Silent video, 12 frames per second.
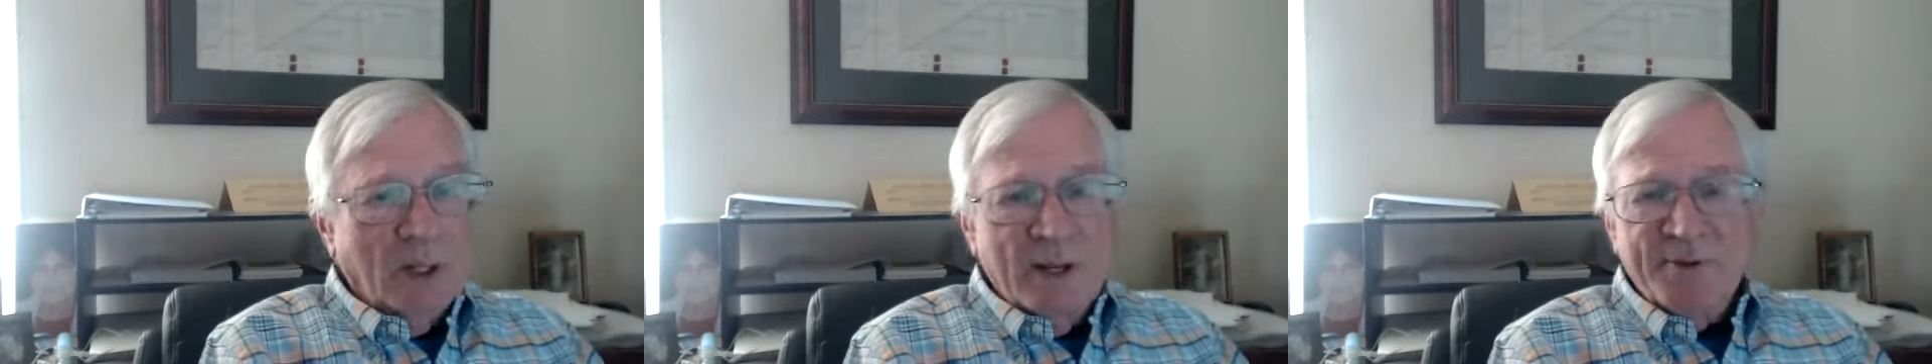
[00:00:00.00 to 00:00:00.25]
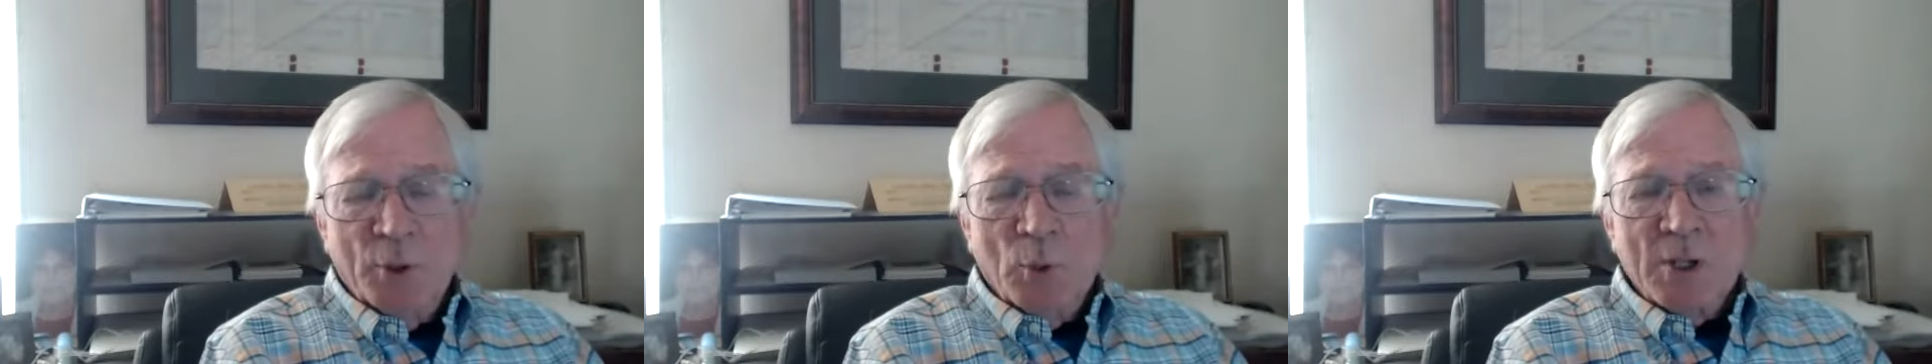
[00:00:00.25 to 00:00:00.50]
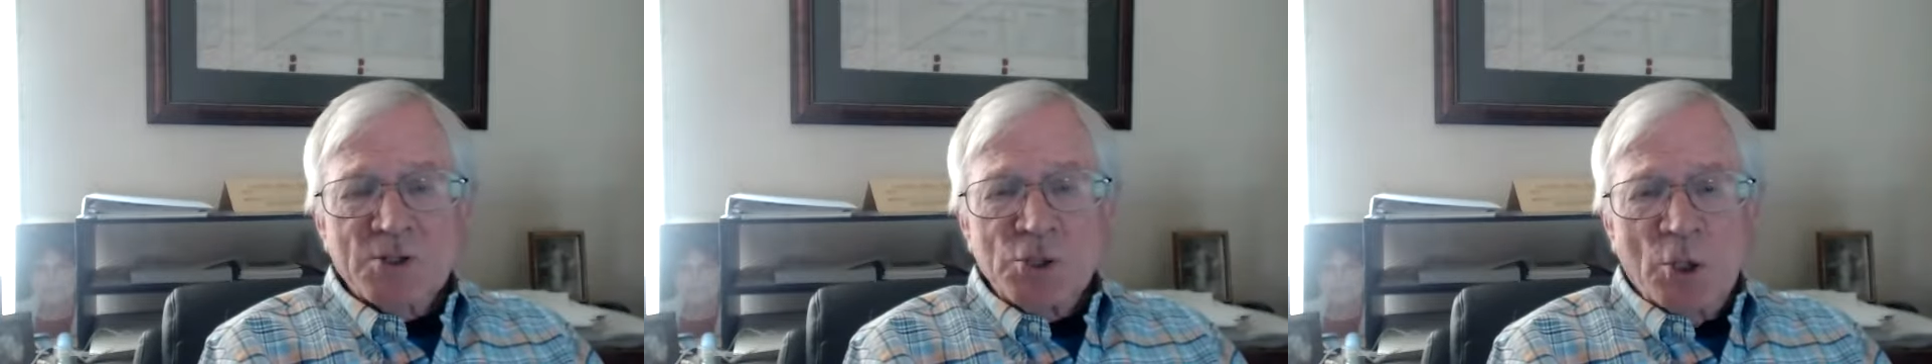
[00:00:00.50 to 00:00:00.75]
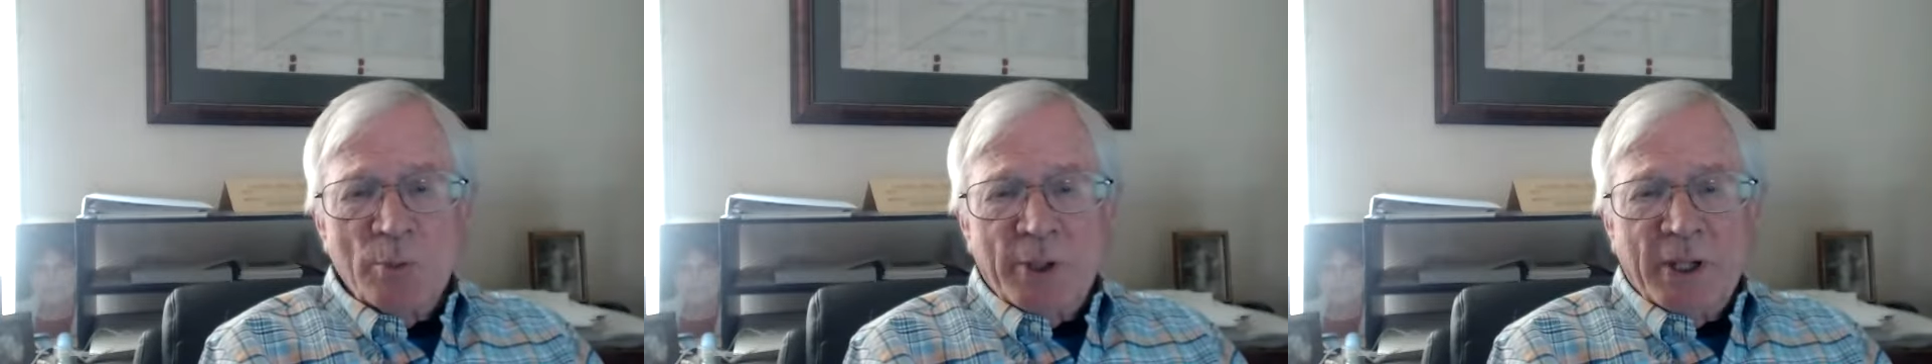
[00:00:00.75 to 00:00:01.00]
if you work
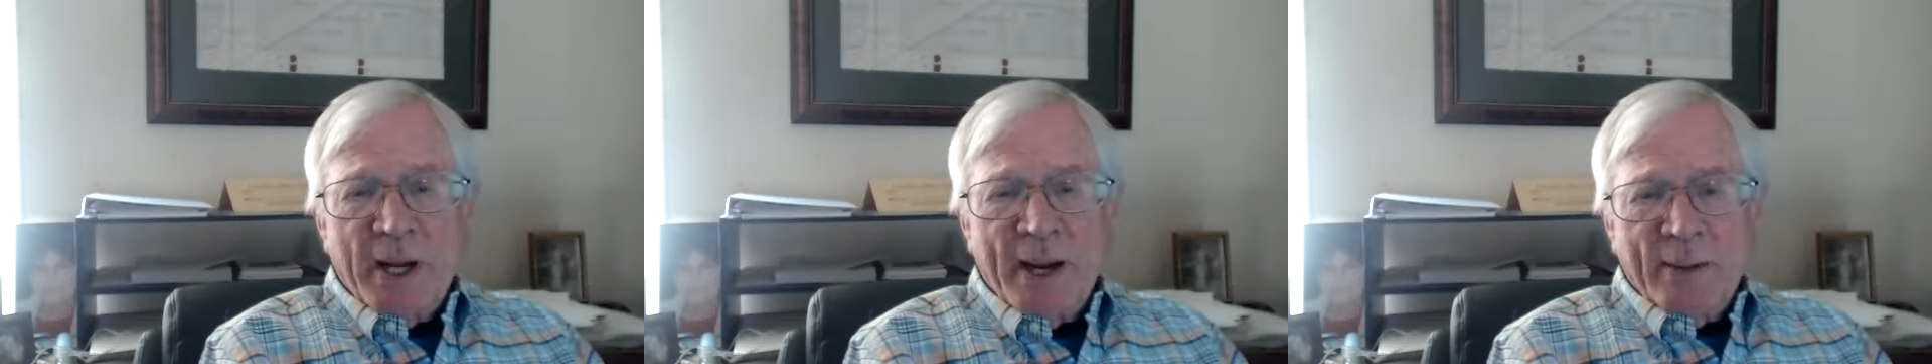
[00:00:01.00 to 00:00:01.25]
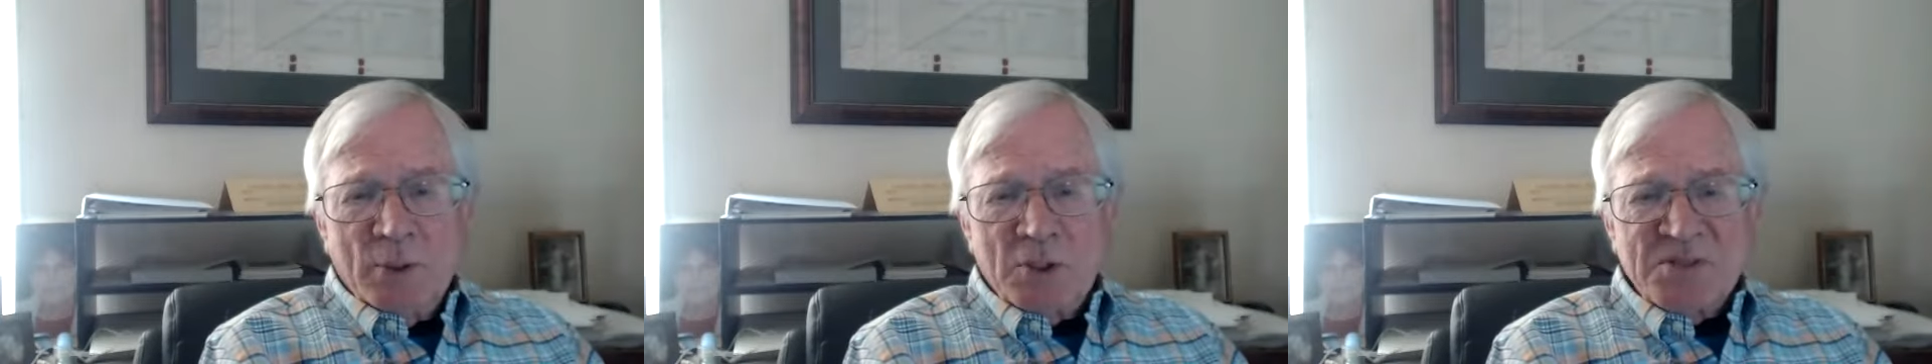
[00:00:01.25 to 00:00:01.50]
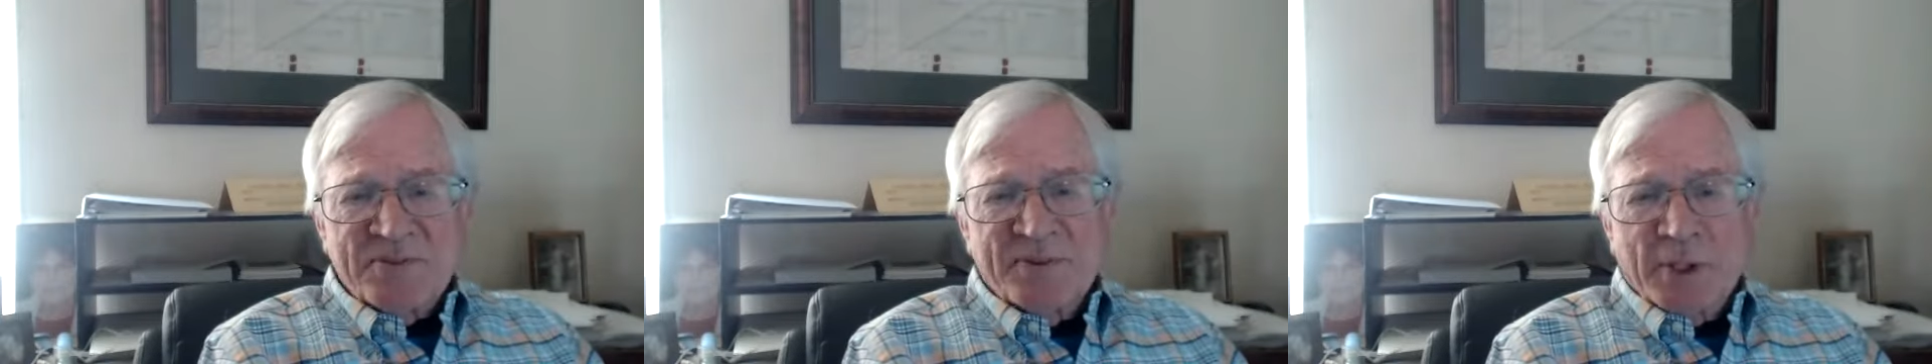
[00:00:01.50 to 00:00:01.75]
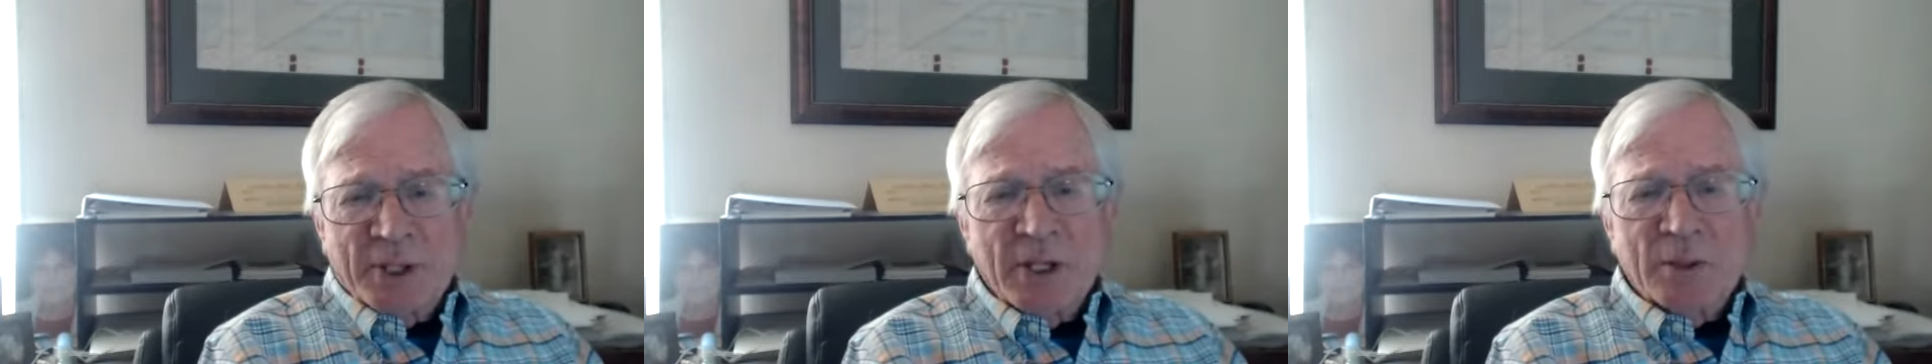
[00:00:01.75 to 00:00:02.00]
so many hours
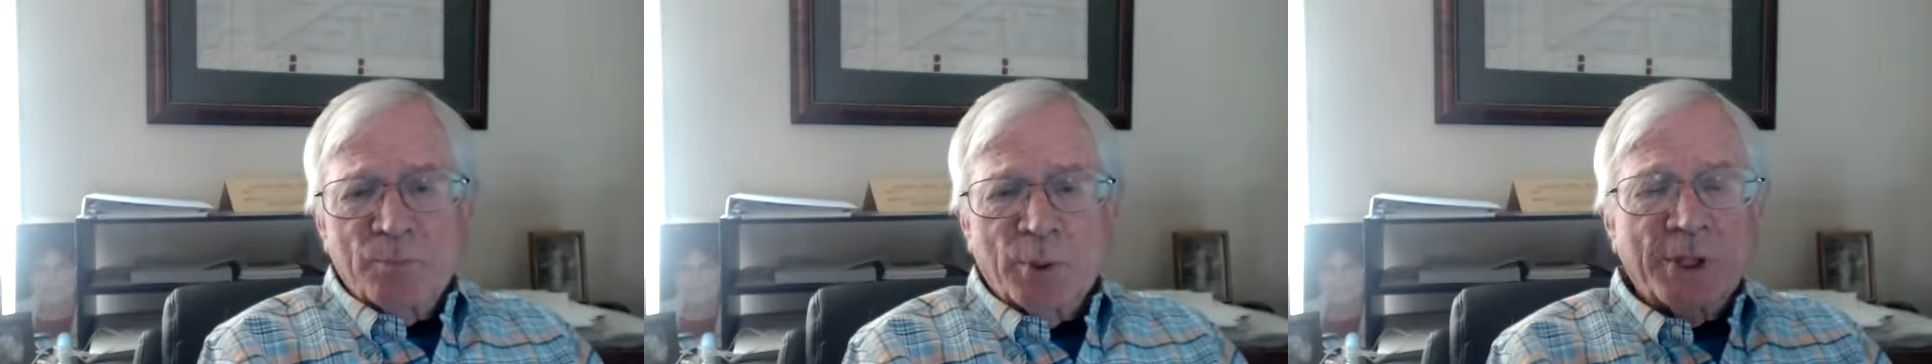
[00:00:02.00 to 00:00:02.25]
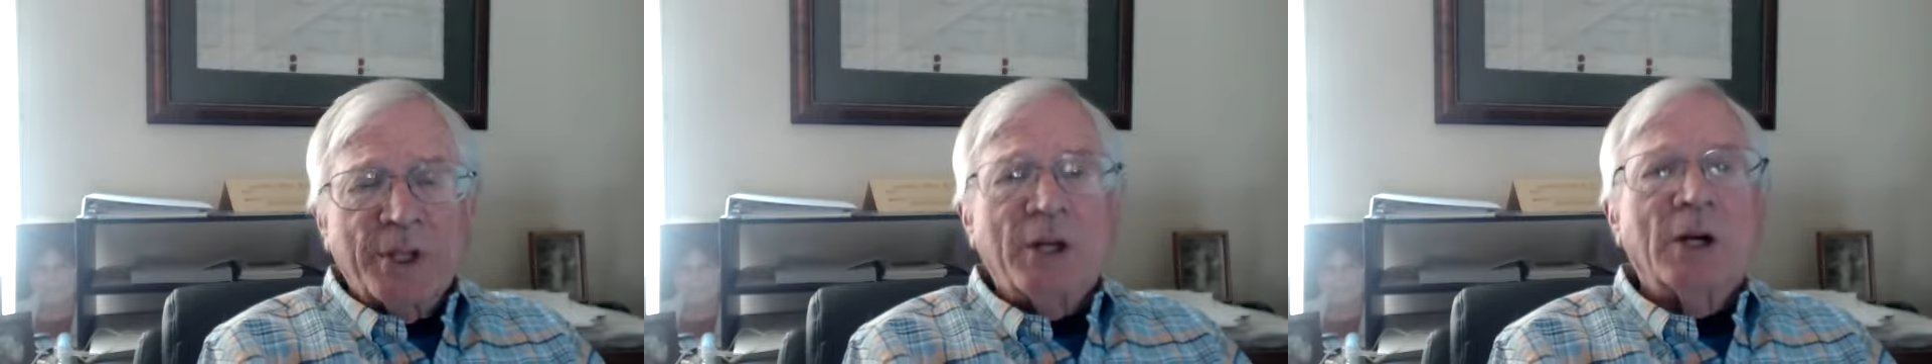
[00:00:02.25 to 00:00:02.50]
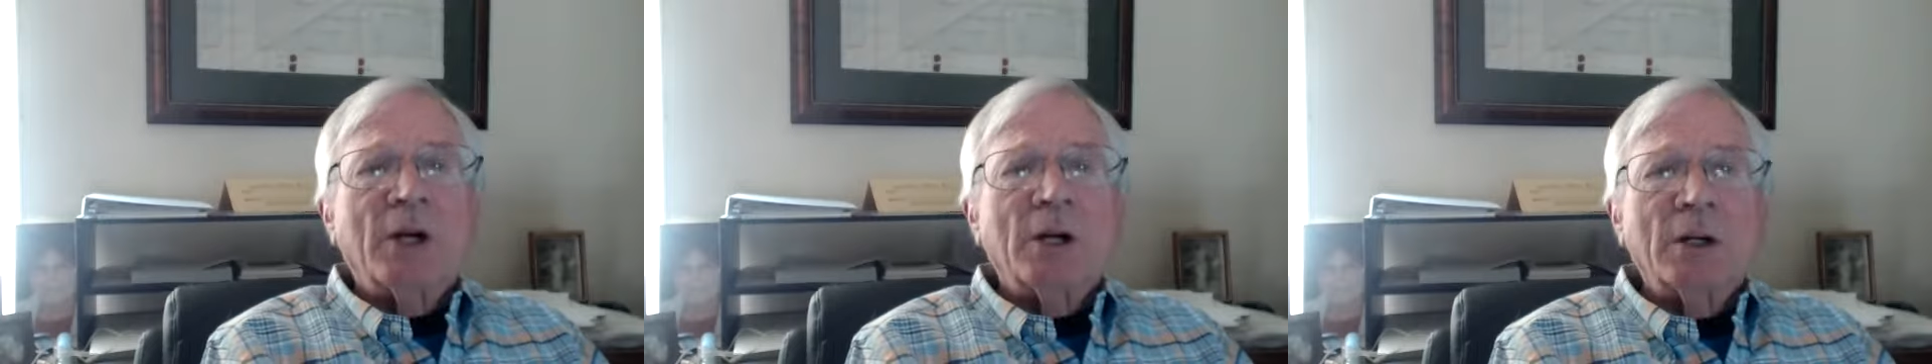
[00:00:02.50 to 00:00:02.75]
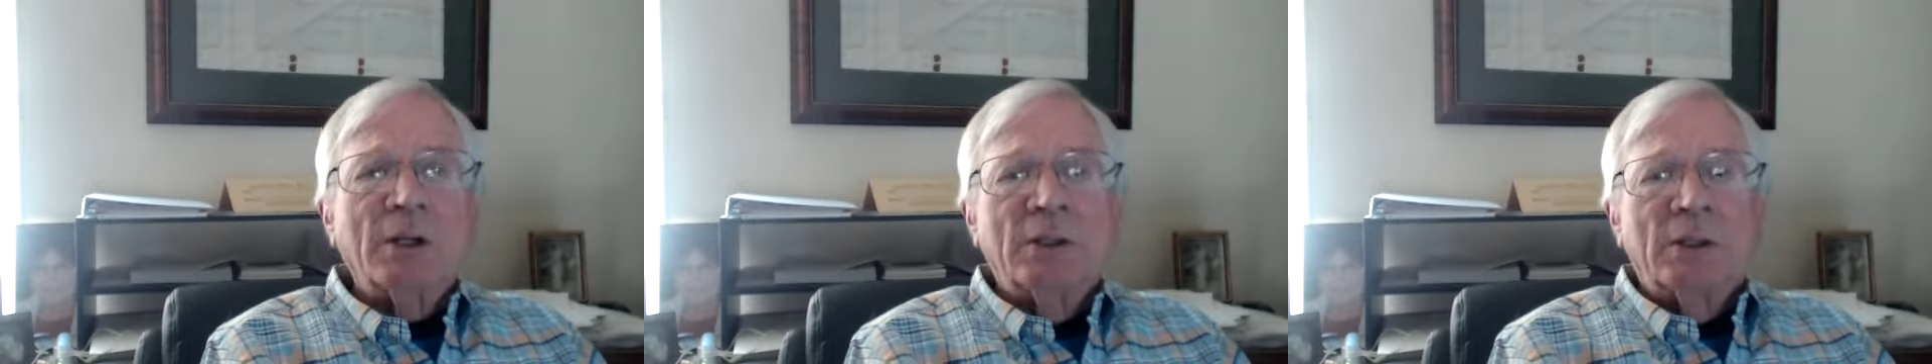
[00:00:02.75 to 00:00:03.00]
per
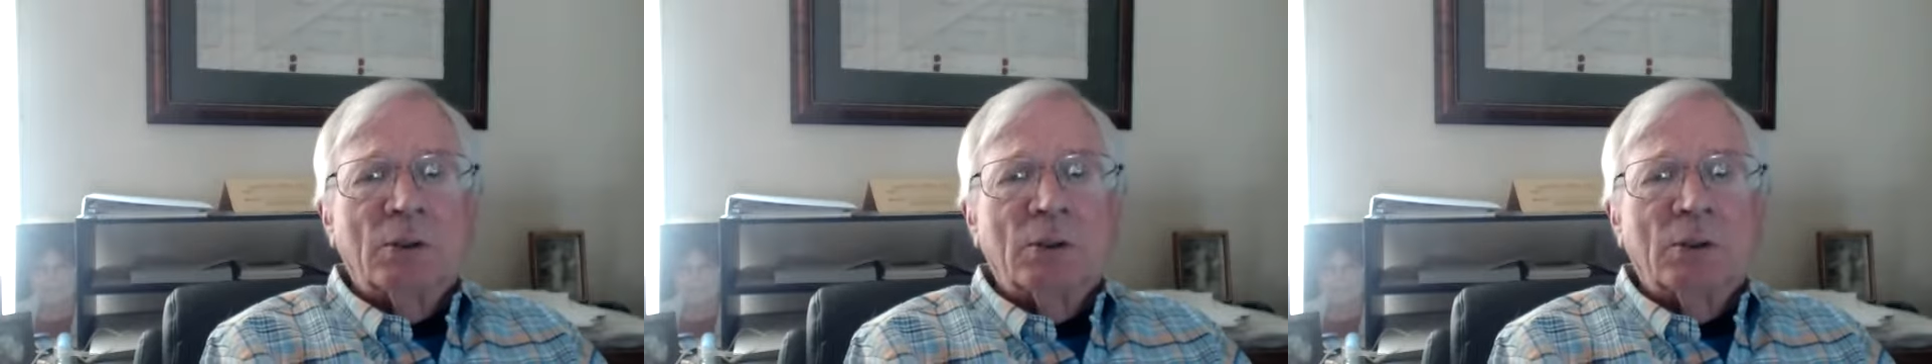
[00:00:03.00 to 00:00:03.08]
year,